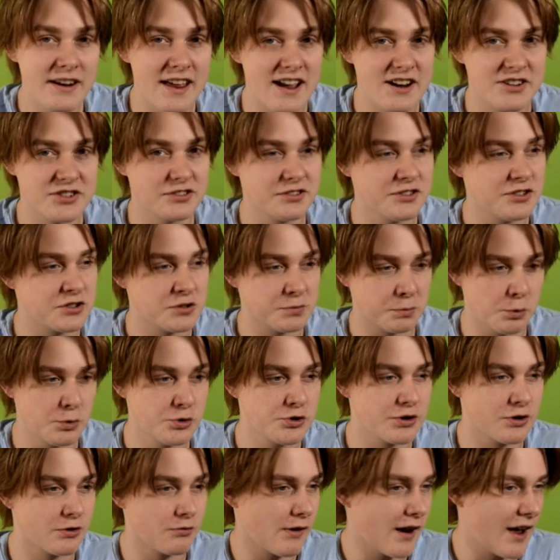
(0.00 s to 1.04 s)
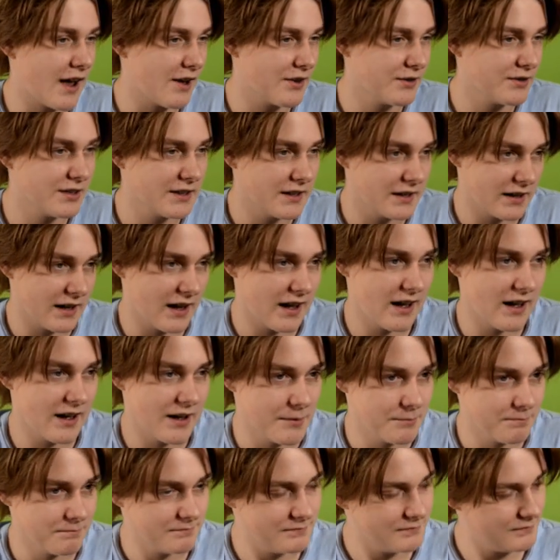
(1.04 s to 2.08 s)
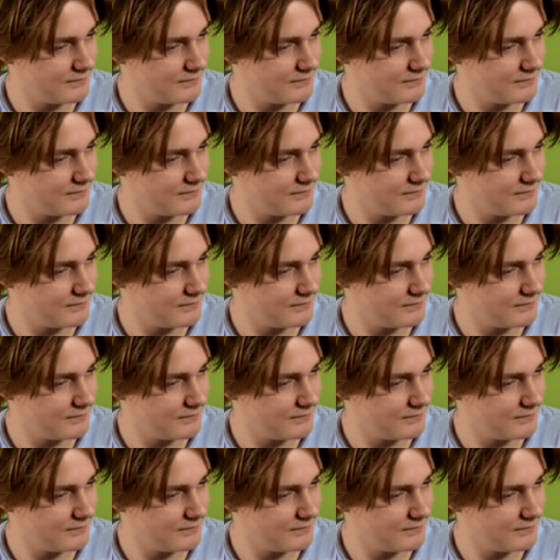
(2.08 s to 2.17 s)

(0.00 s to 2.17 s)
actually swoosh it around. I'm